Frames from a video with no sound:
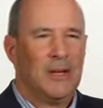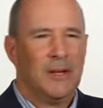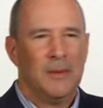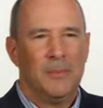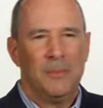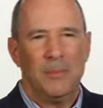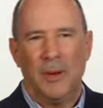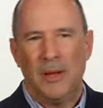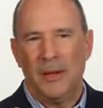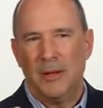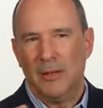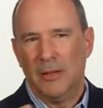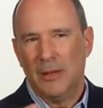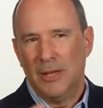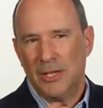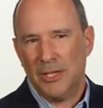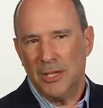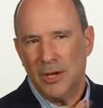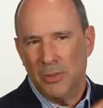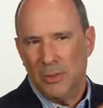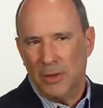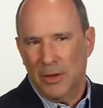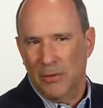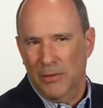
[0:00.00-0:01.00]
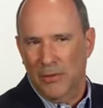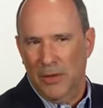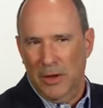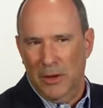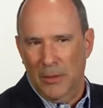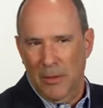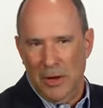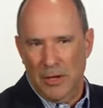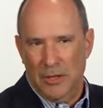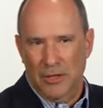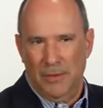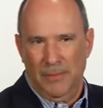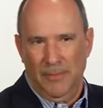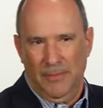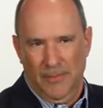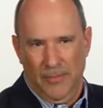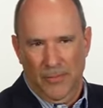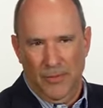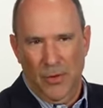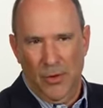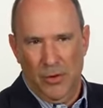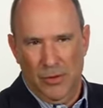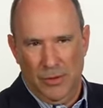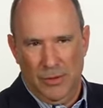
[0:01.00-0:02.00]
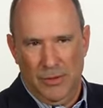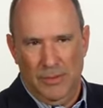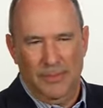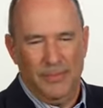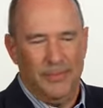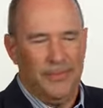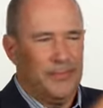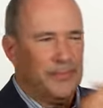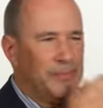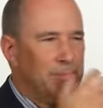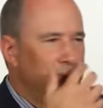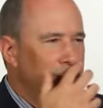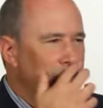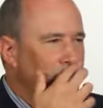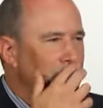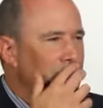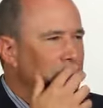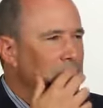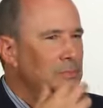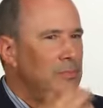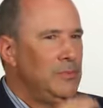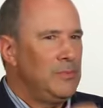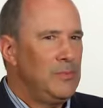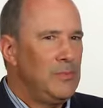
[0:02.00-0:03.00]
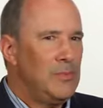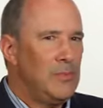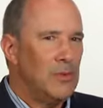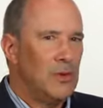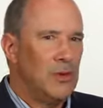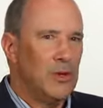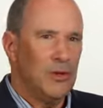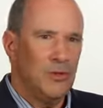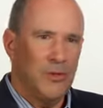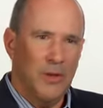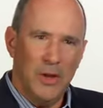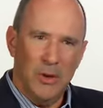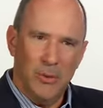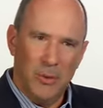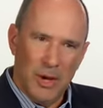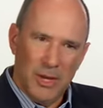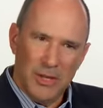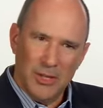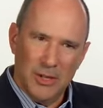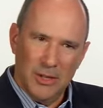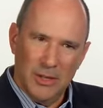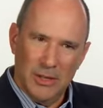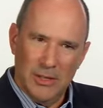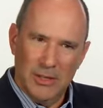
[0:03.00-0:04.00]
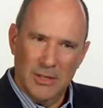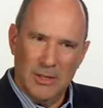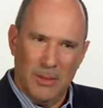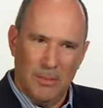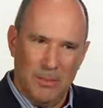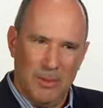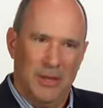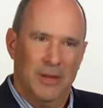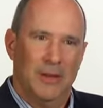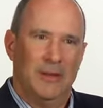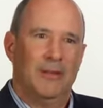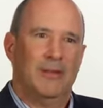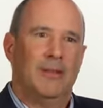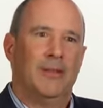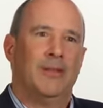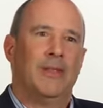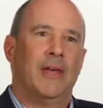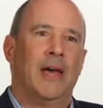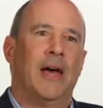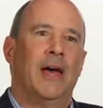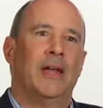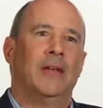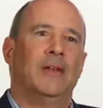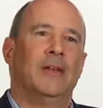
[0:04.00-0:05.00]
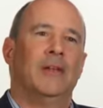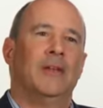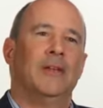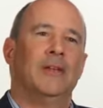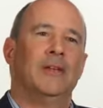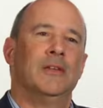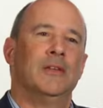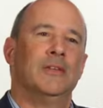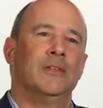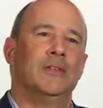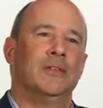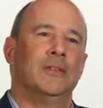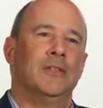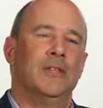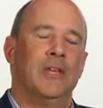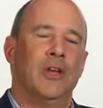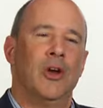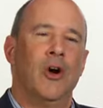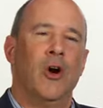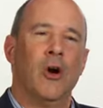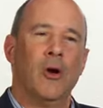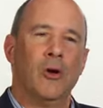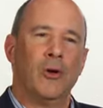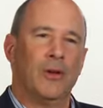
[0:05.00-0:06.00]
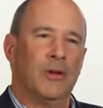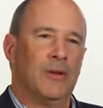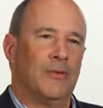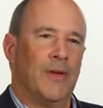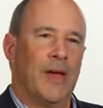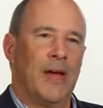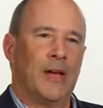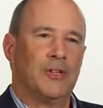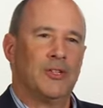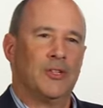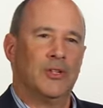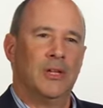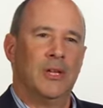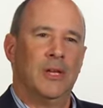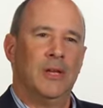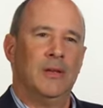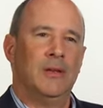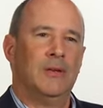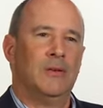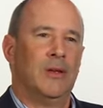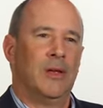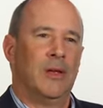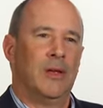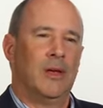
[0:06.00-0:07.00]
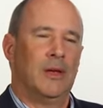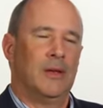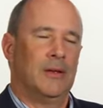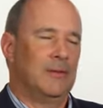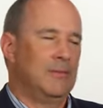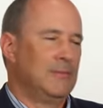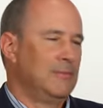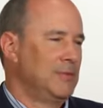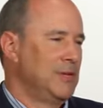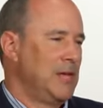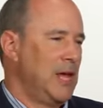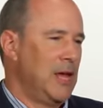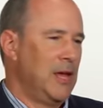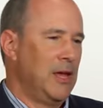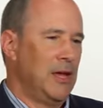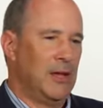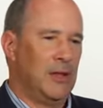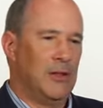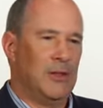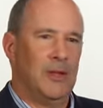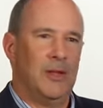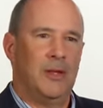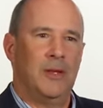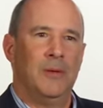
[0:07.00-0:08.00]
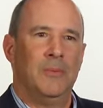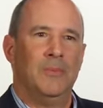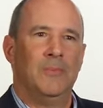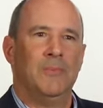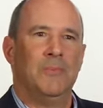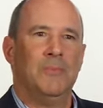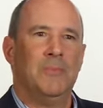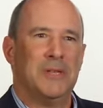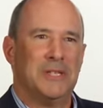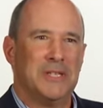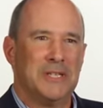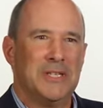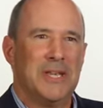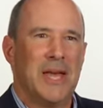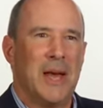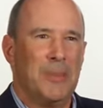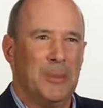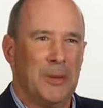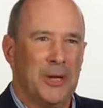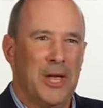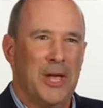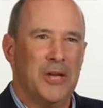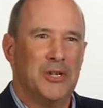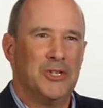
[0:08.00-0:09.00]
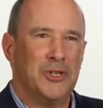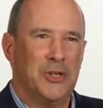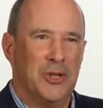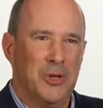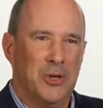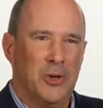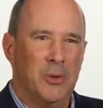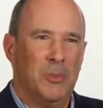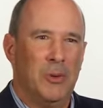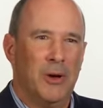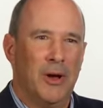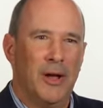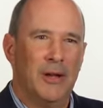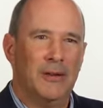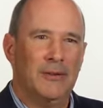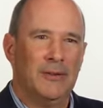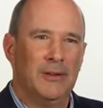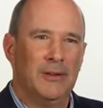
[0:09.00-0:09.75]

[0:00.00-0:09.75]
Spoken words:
But let's start with configuration first. Configuration is something that is the art of actually taking the business application that you bought